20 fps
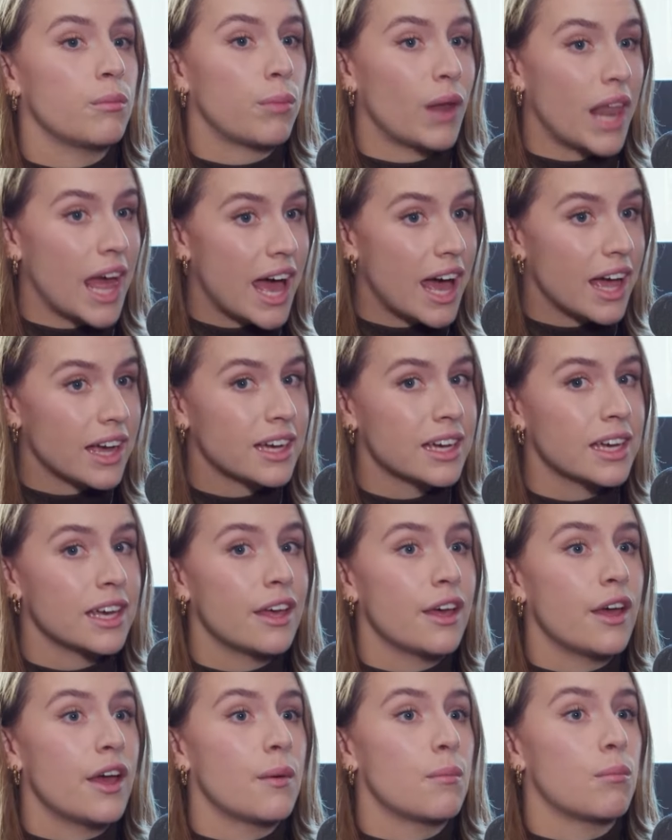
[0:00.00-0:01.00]
Black
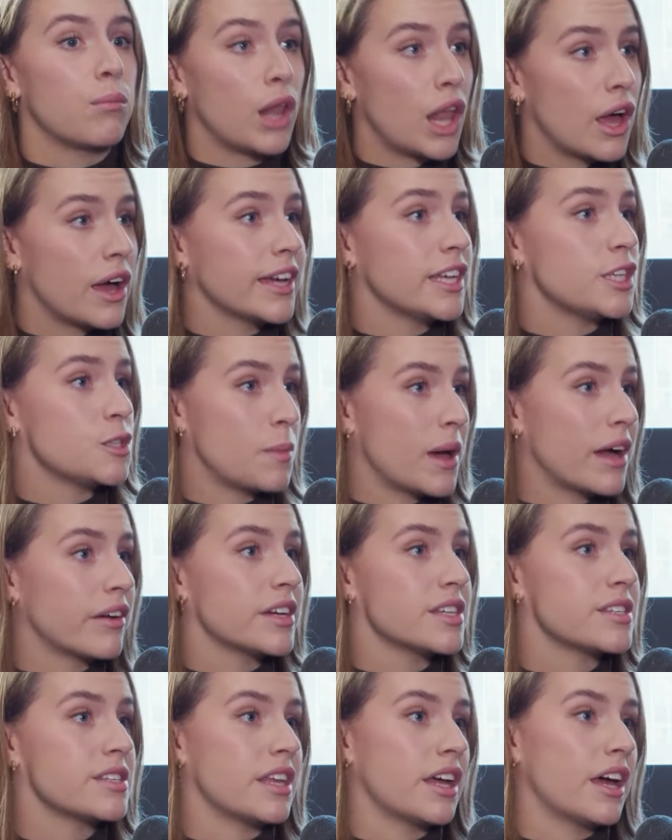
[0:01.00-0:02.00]
blind
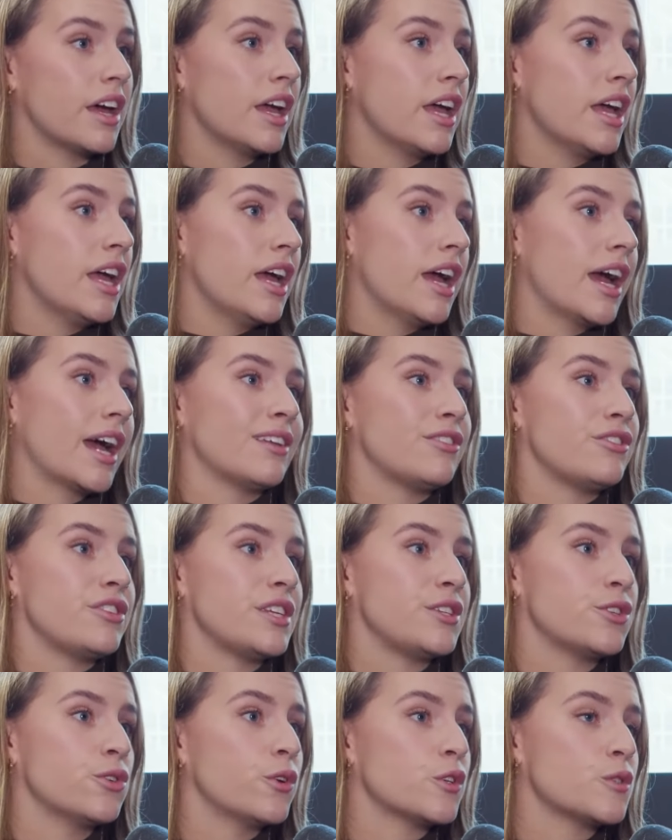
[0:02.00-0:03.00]
barrister, and she
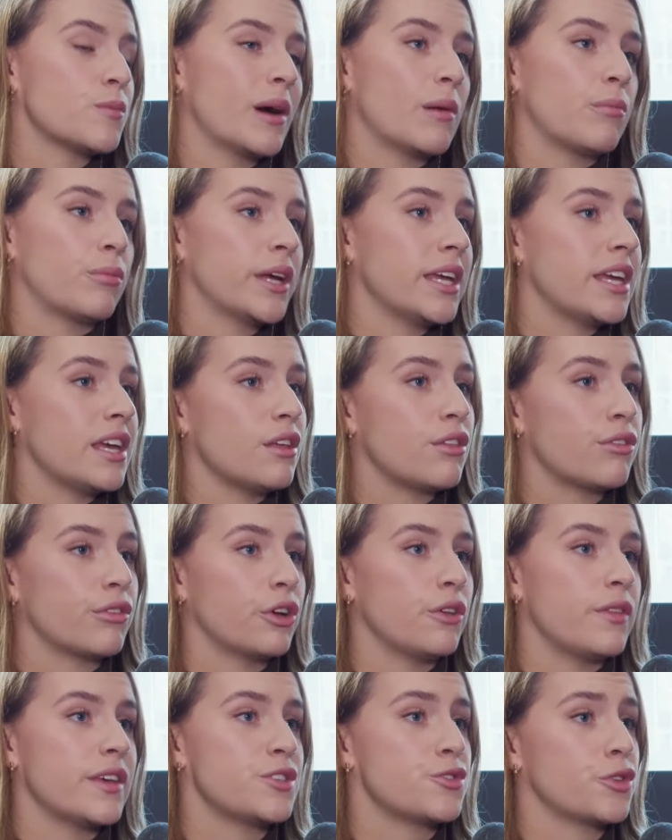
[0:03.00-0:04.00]
talks about breaking
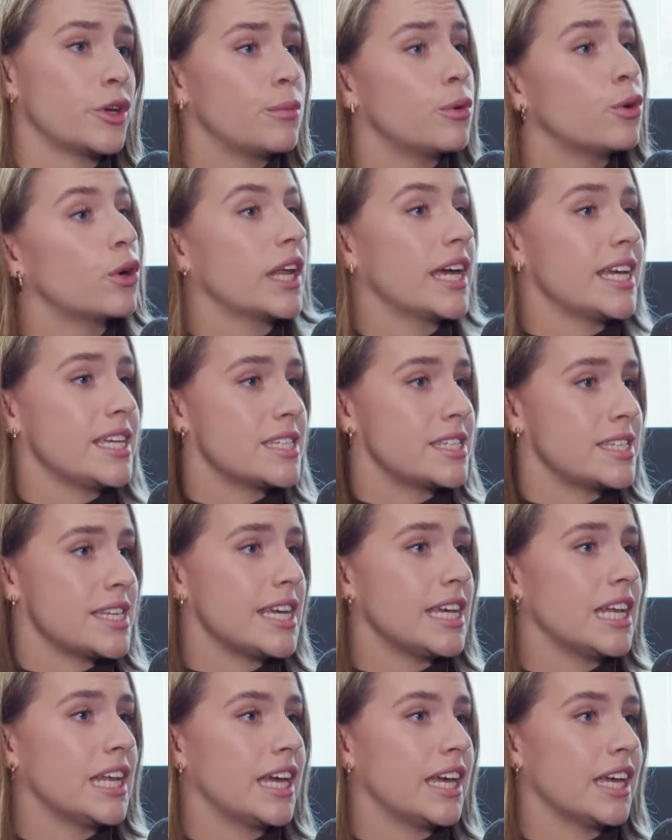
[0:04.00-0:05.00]
through this triple glazed
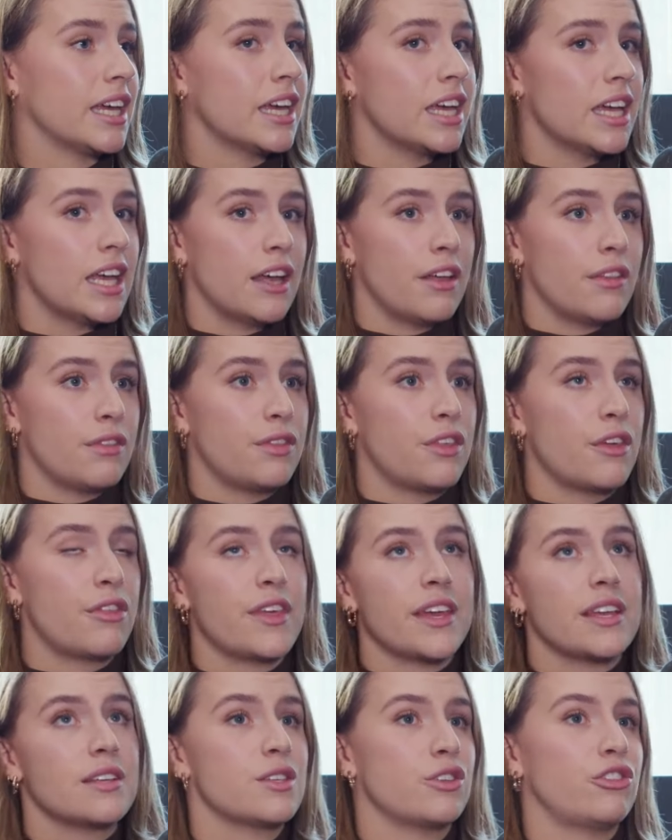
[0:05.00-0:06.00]
ceiling. The
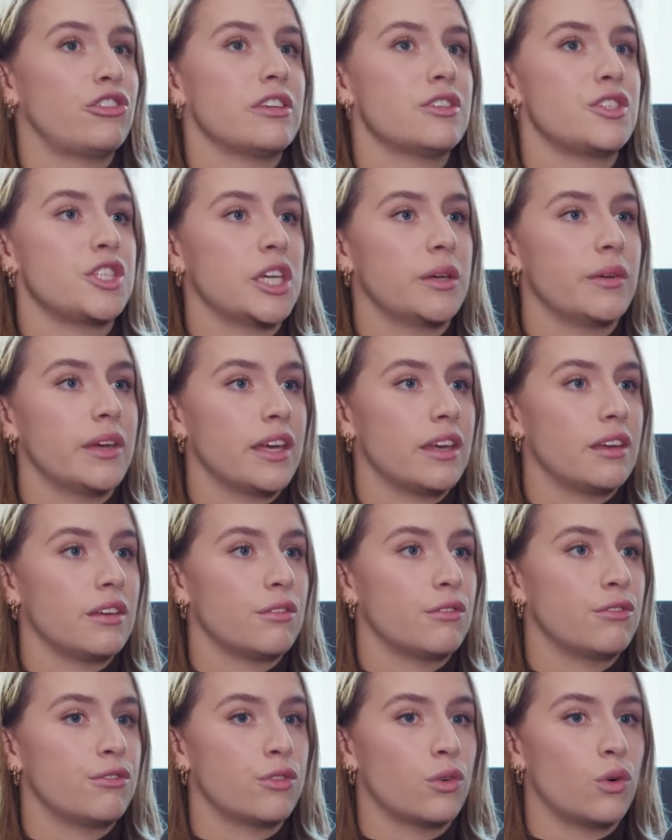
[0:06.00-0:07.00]
things that she's
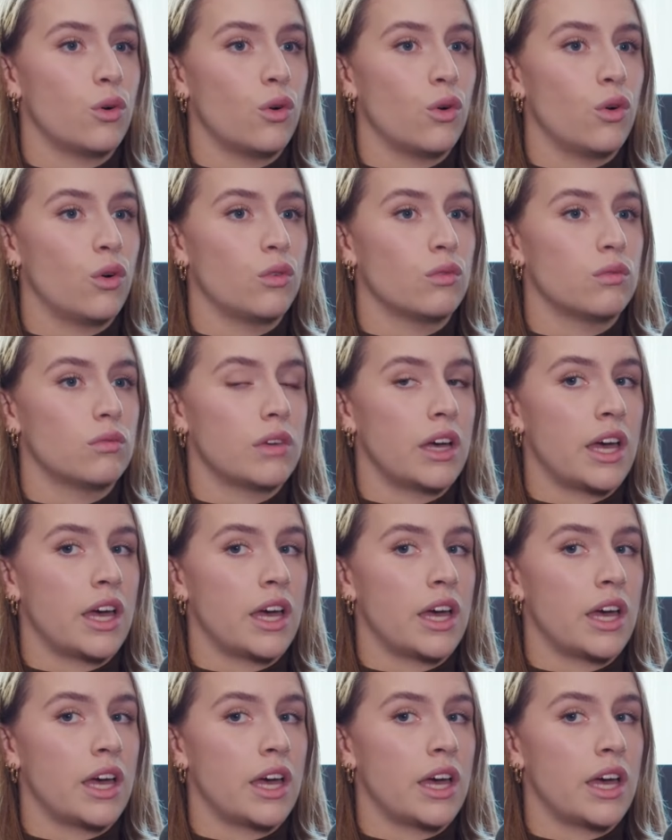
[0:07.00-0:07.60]
doing for